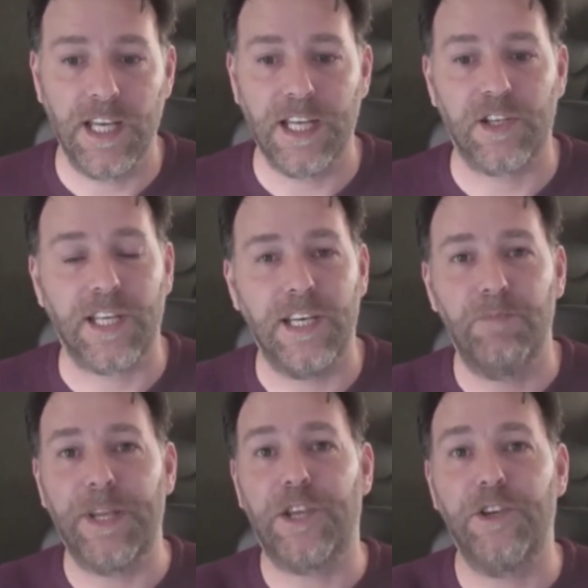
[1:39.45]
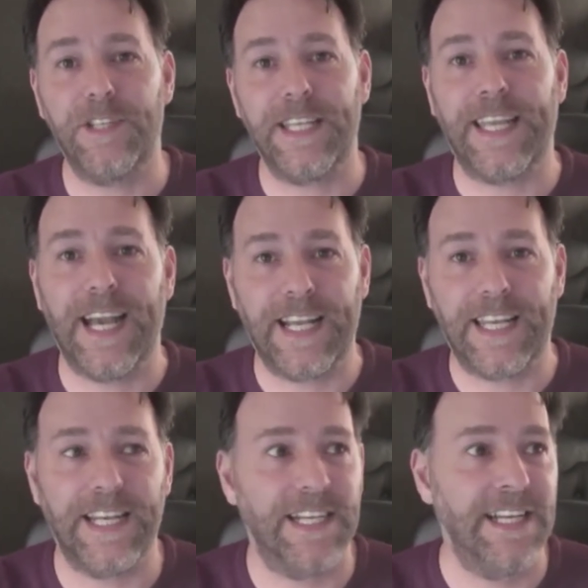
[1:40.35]
because it'd be good to get a
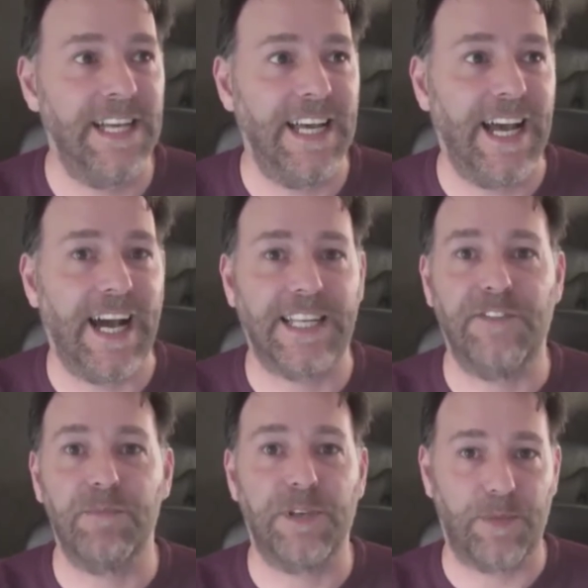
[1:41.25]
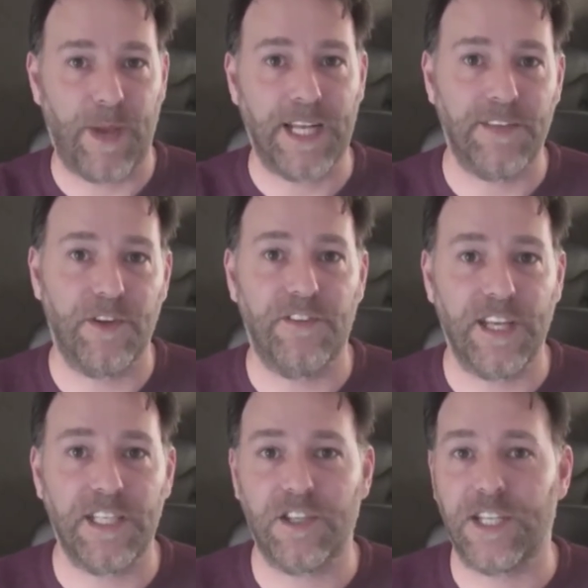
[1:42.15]
kind of a different perspective on
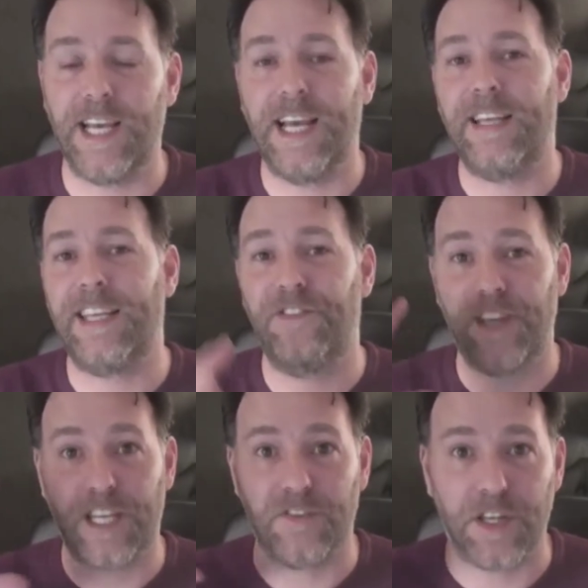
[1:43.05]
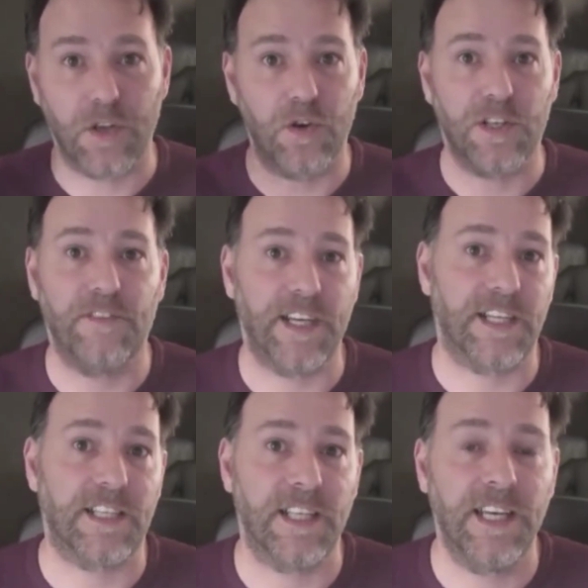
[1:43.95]
things, because I can think of a load of
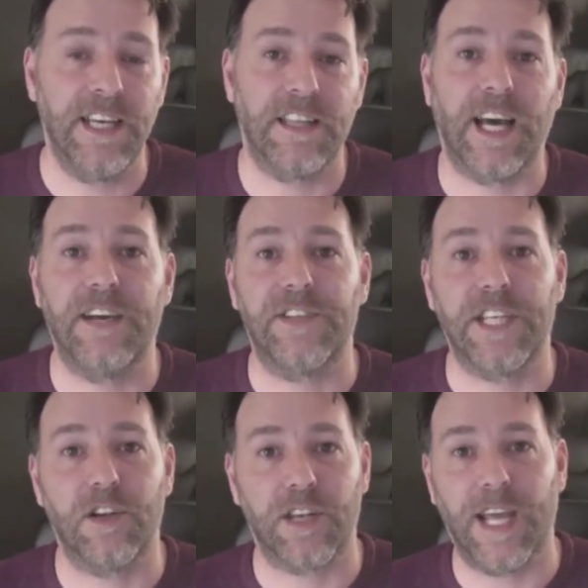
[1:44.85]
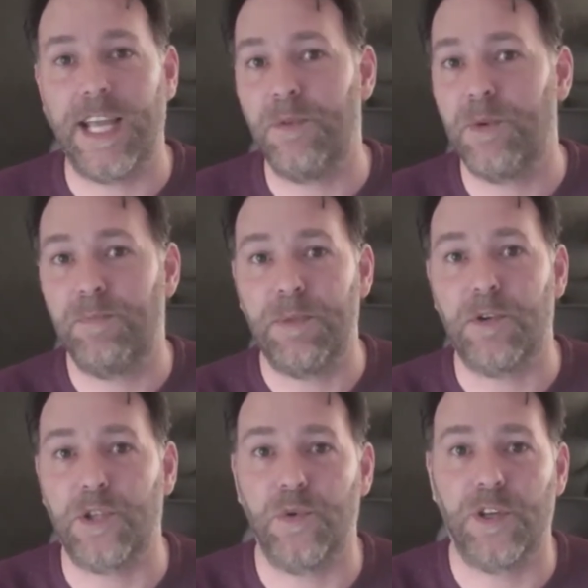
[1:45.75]
things that I've seen online when people
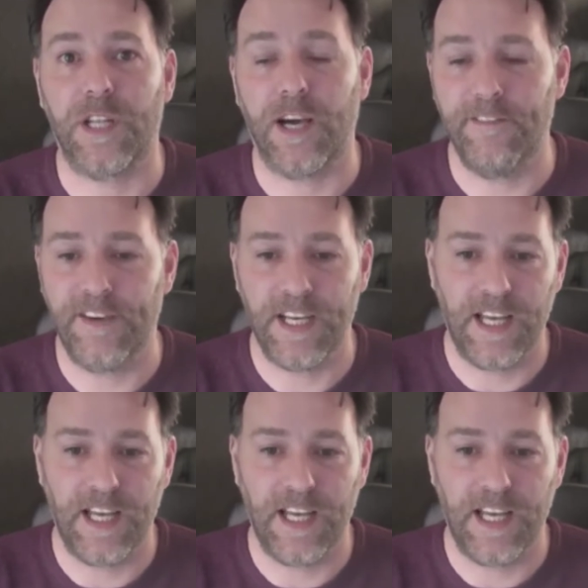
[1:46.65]
do what they love.